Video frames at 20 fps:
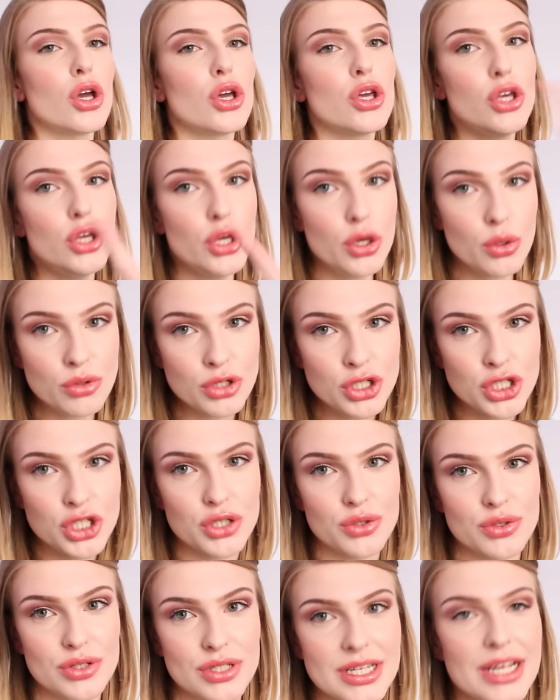you
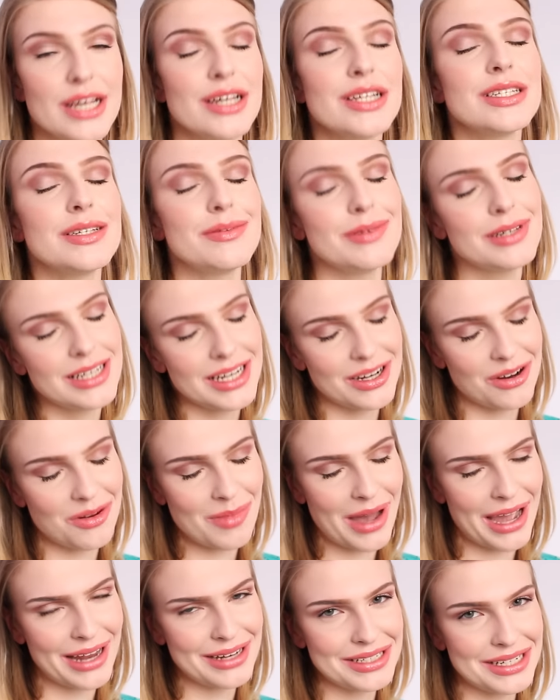choose to be
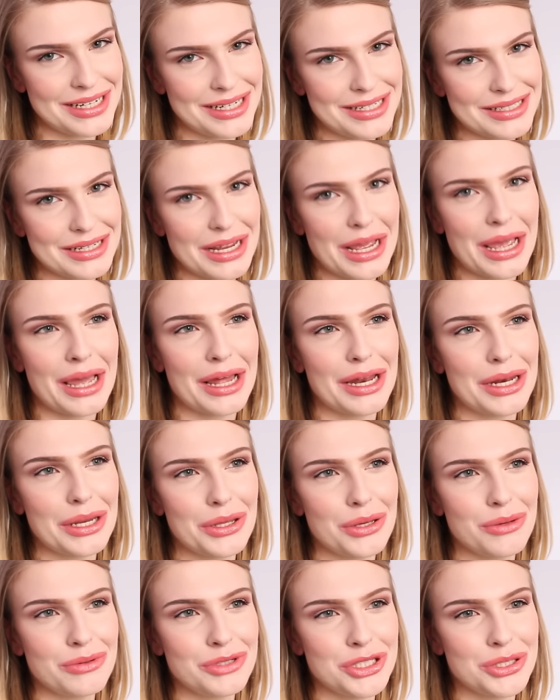narrow-minded,
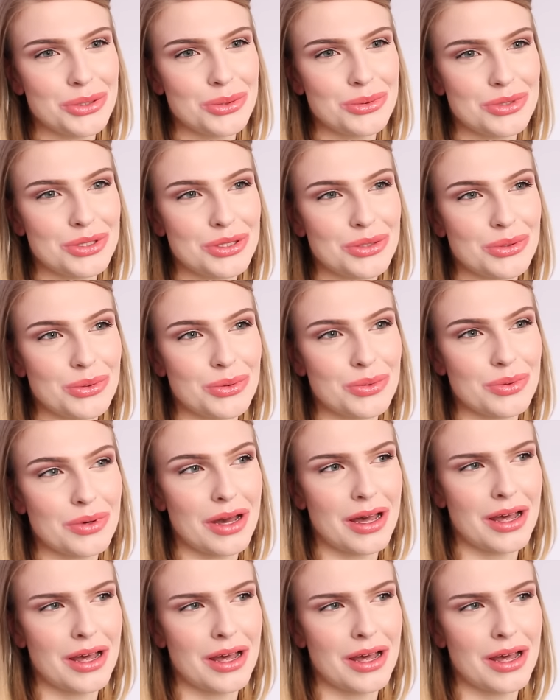and you choose to